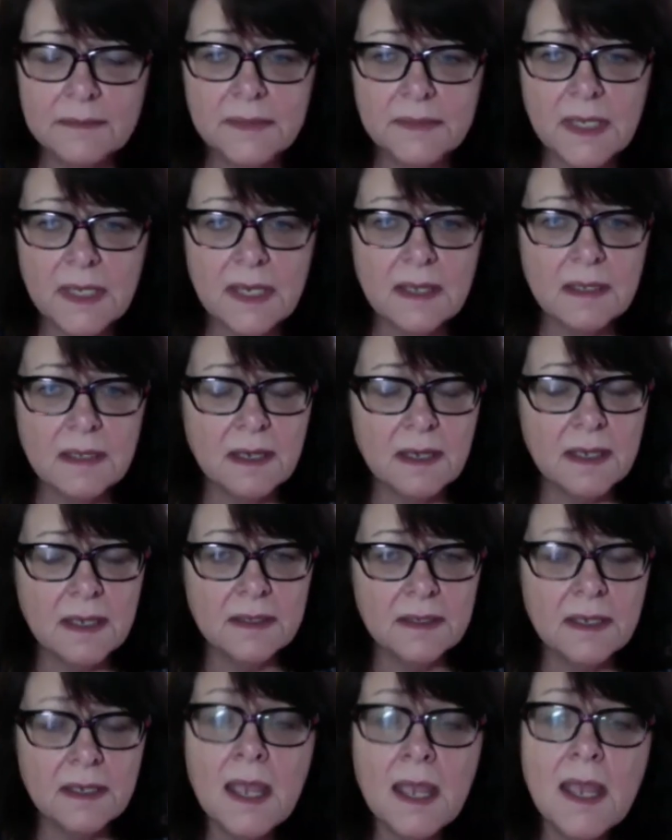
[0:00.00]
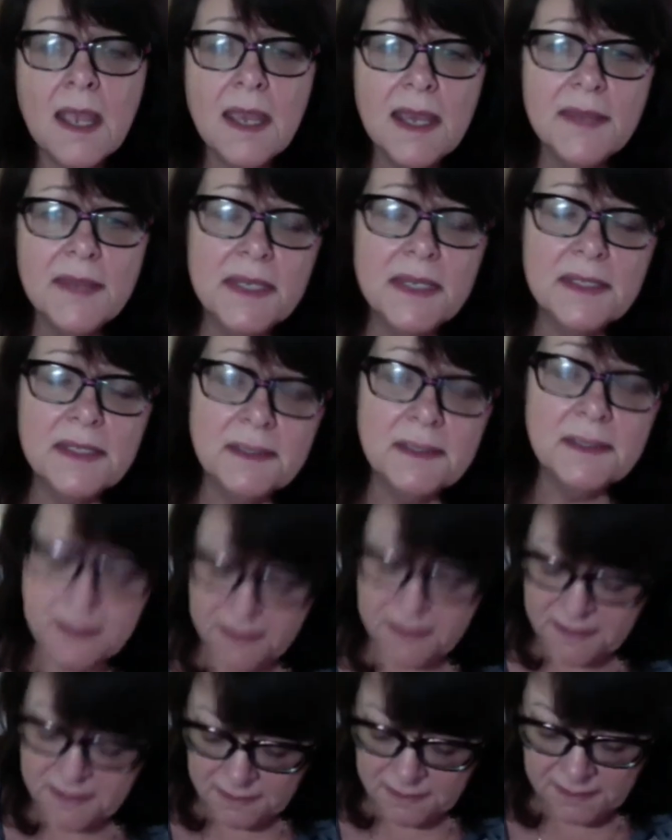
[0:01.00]
And
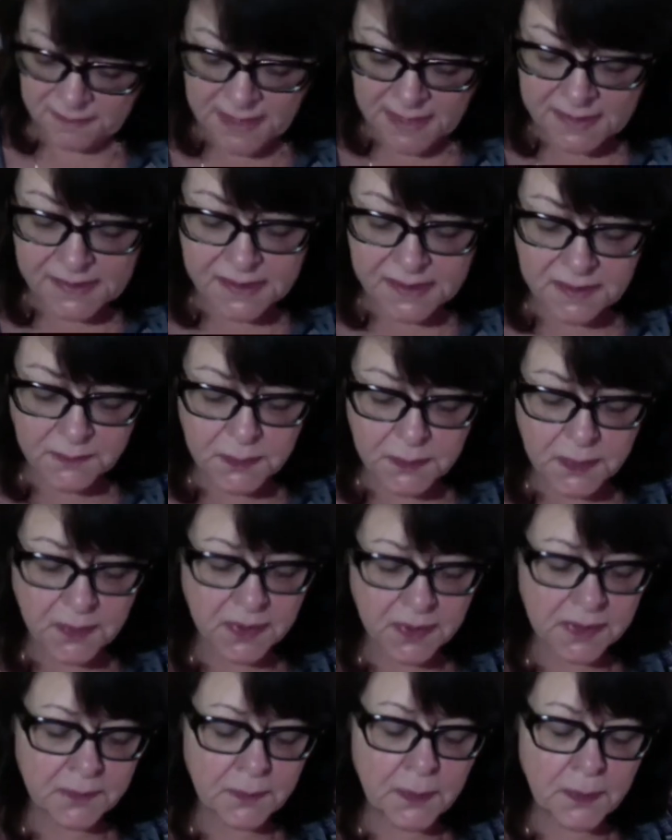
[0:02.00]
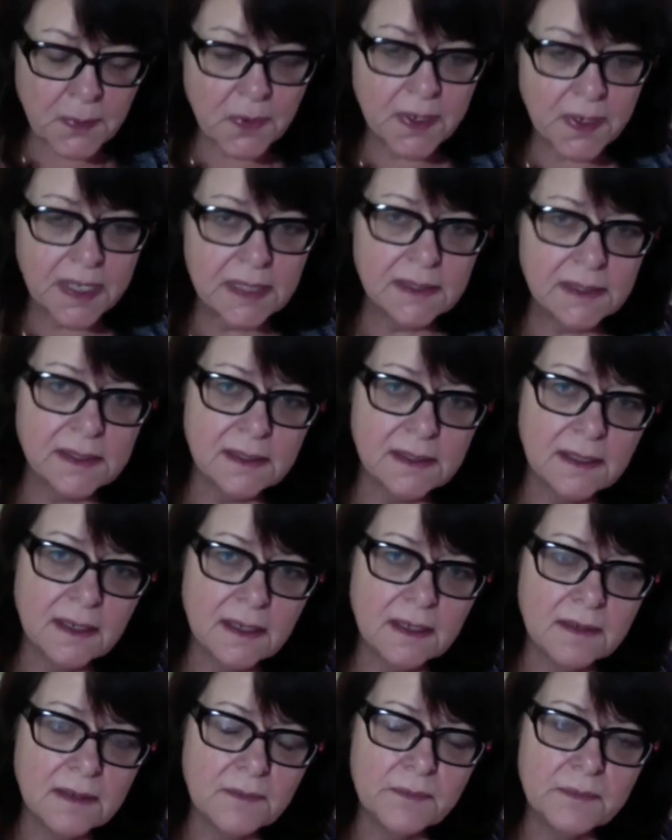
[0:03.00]
that's an important point,
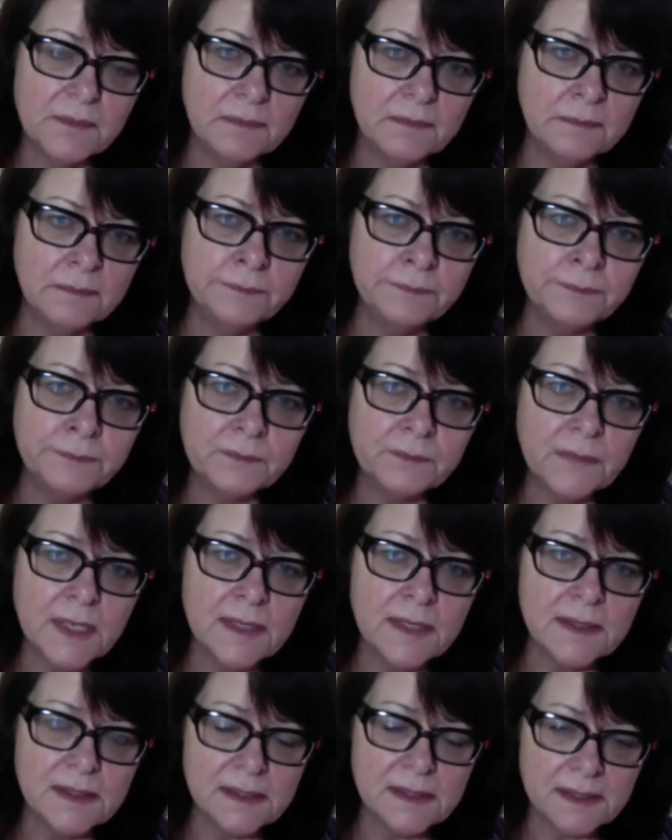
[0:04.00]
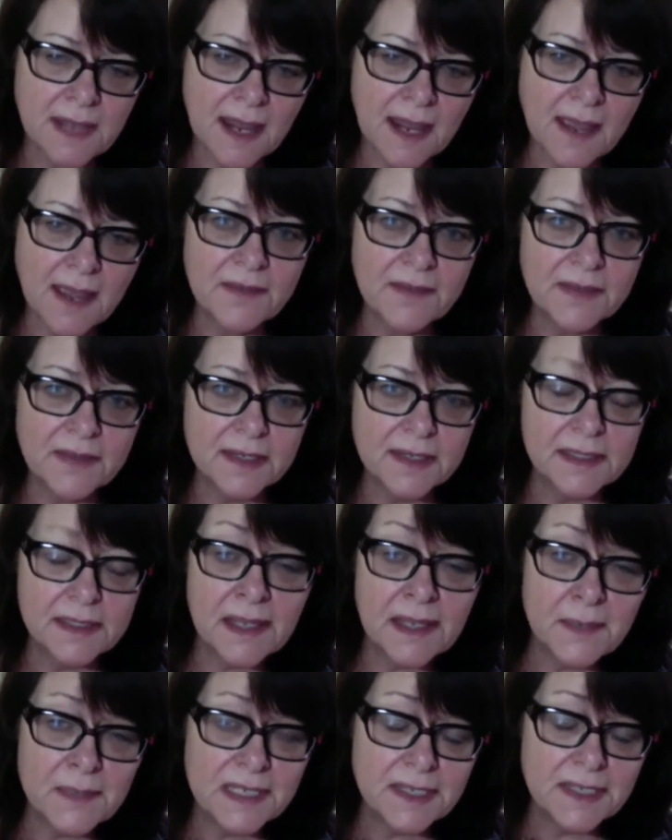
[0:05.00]
is having that
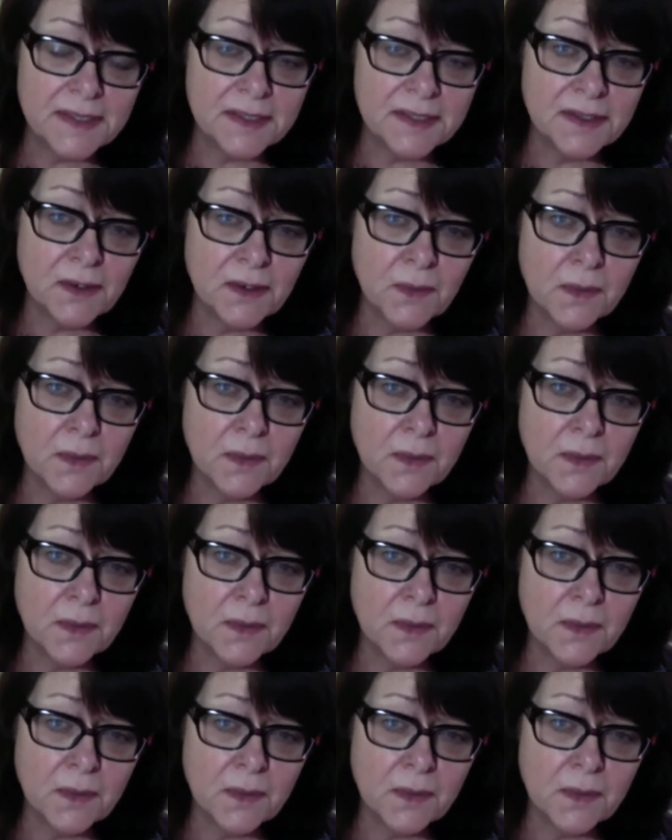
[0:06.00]
time to get to know